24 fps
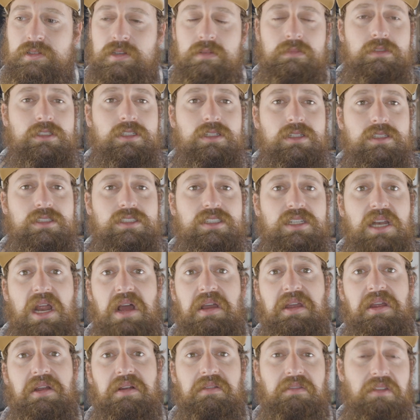so I'm just going to sit
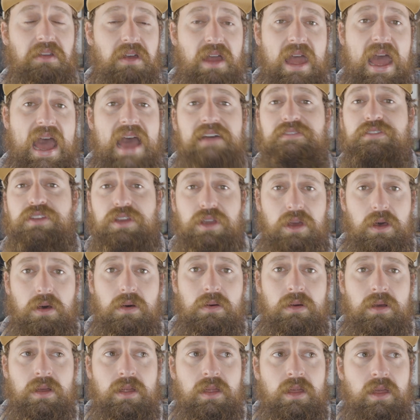out here until I have to
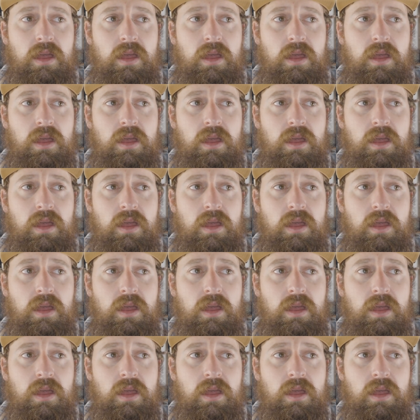go.